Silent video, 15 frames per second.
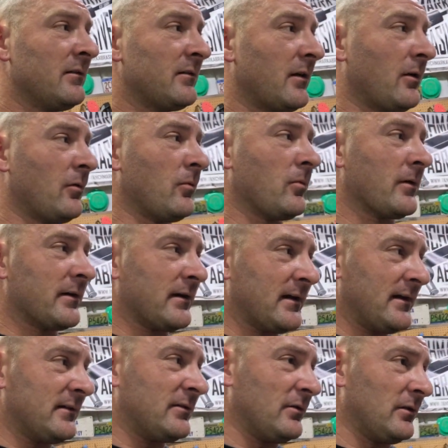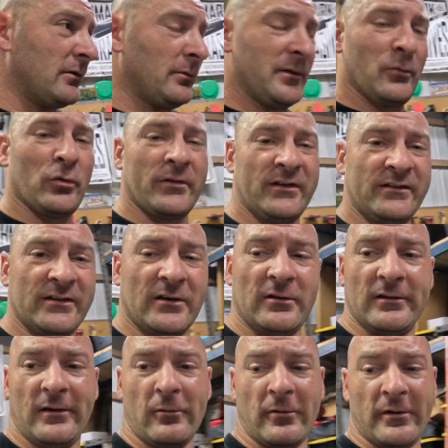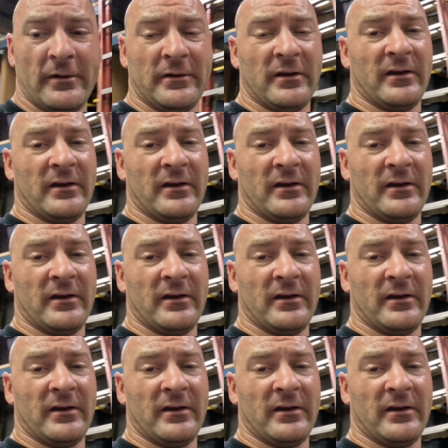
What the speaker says: So we're going to get into a little bit more detail on,